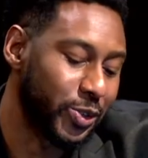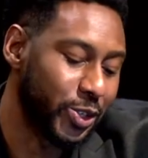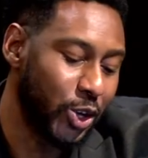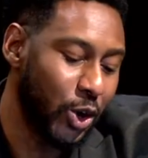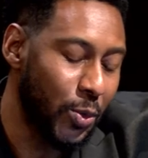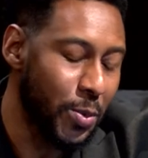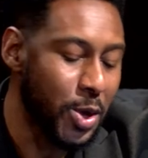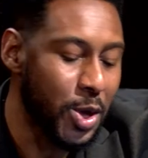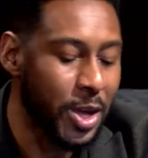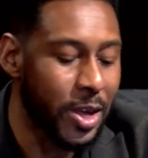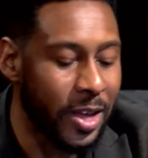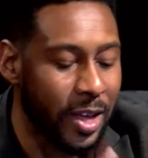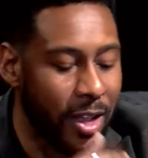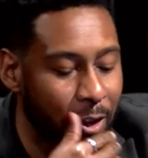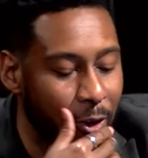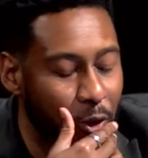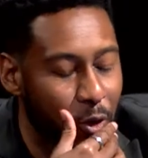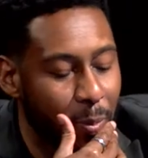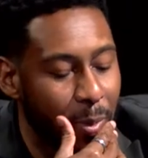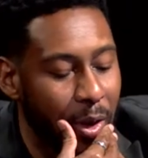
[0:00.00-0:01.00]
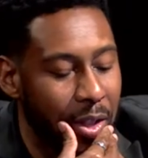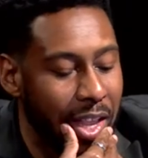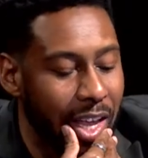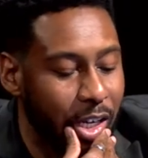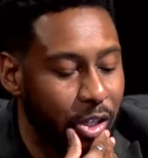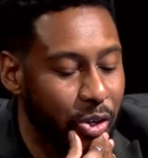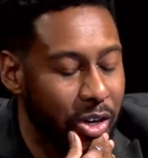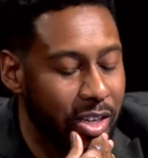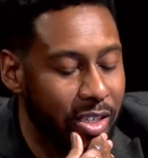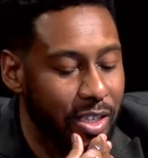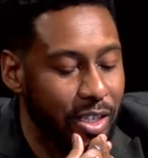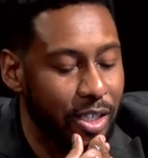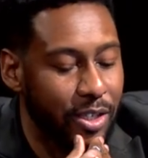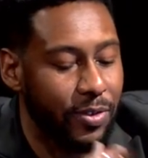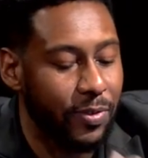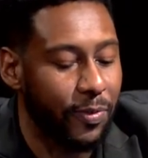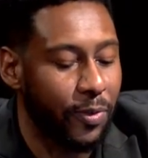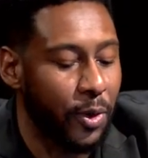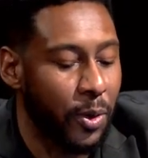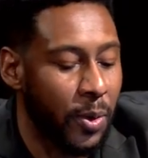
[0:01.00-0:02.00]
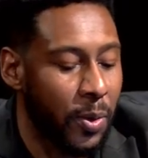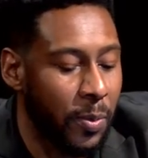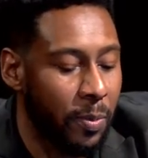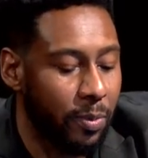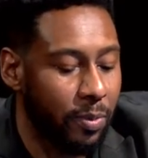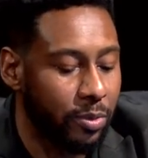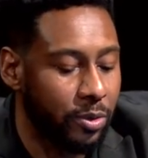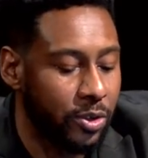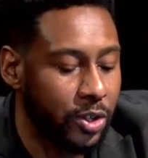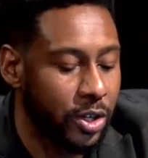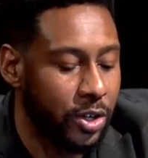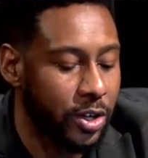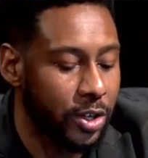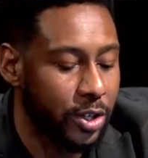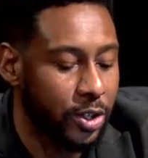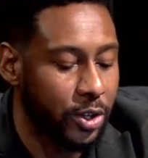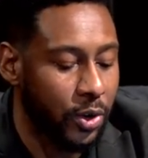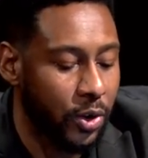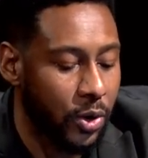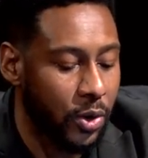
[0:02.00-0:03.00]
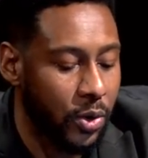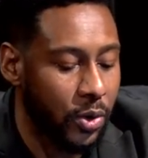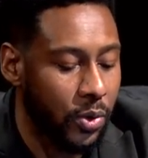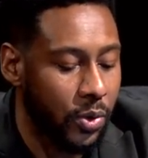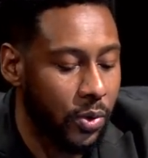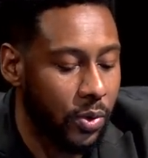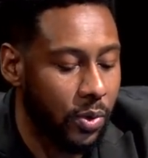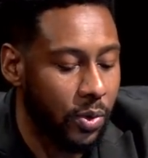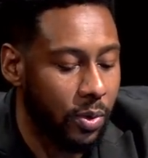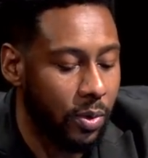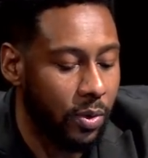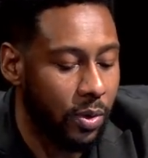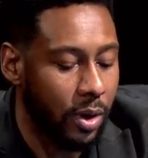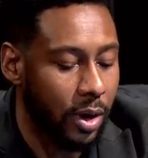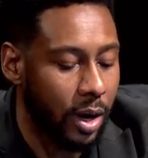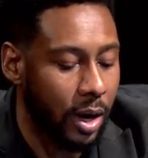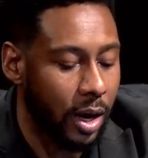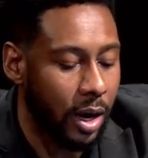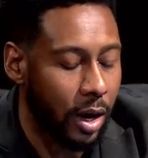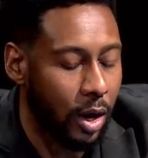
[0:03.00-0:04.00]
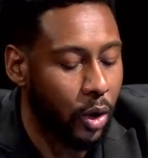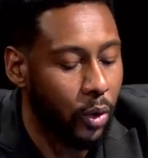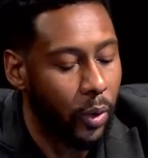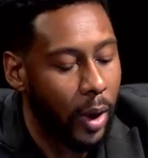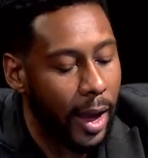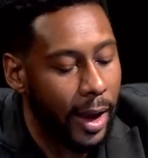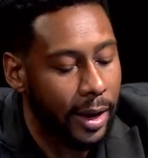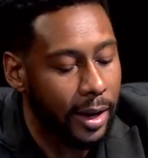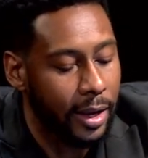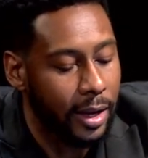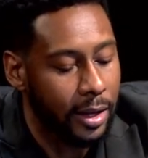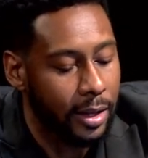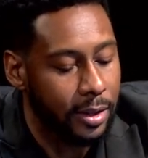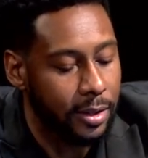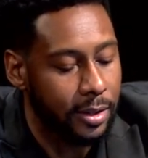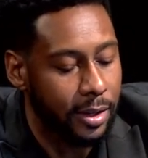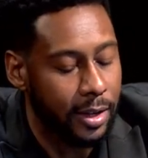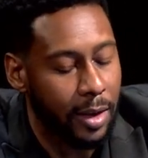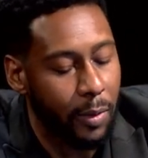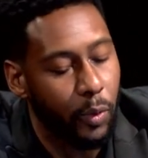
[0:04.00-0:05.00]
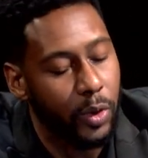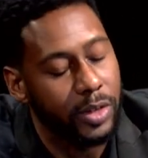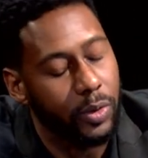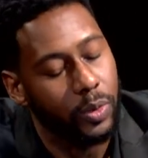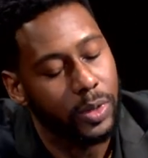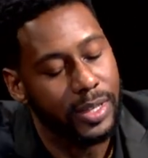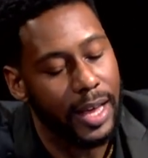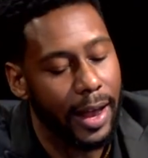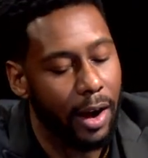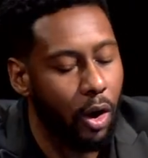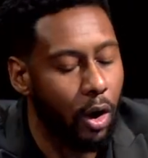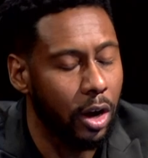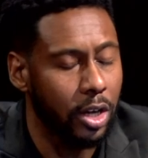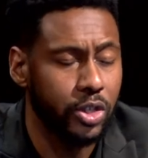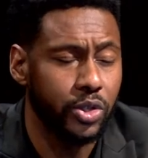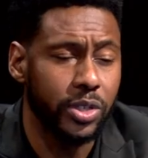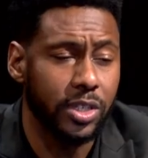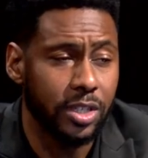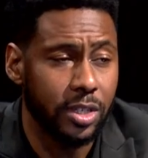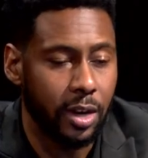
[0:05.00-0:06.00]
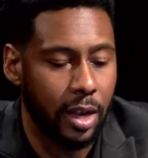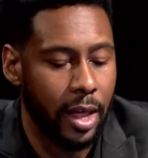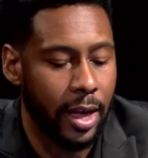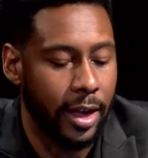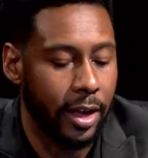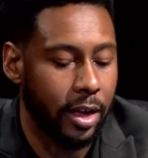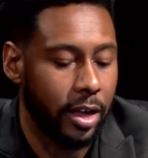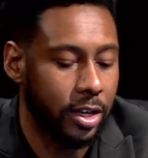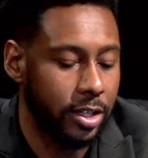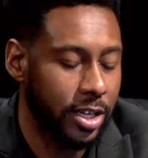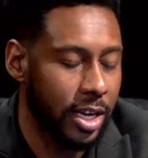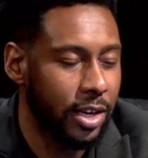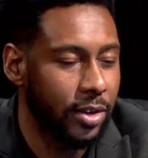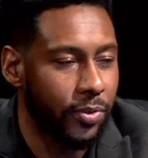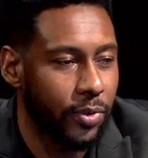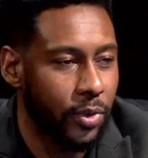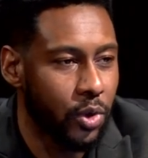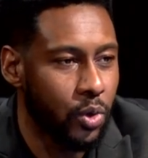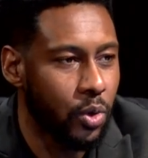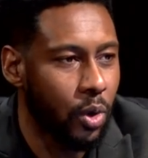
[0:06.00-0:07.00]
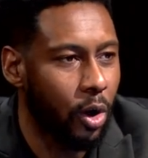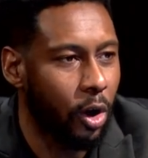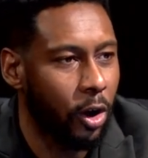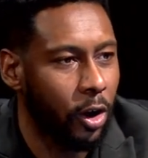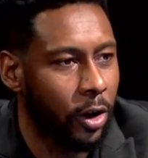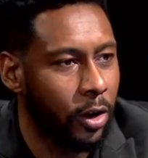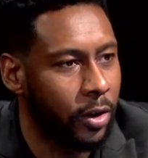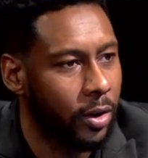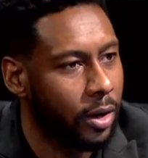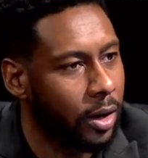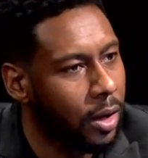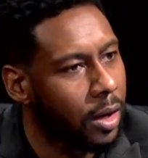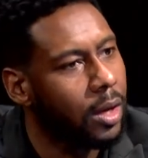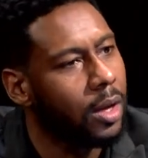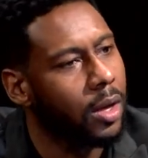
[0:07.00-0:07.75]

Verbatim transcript: tell me a little about that transition from traditional uh, karate to was, was that a hard tradition like change for you or no